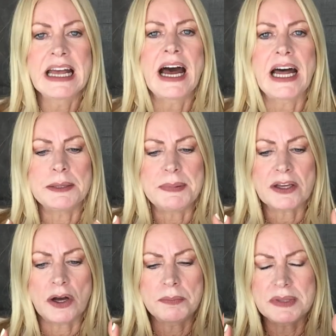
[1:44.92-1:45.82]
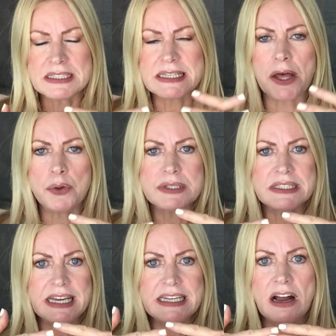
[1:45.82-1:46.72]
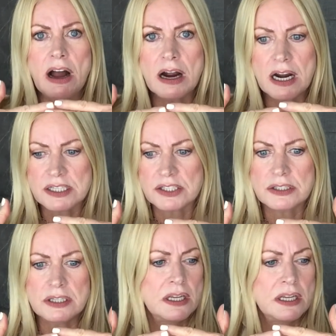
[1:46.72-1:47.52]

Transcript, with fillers: and they become this outside hardened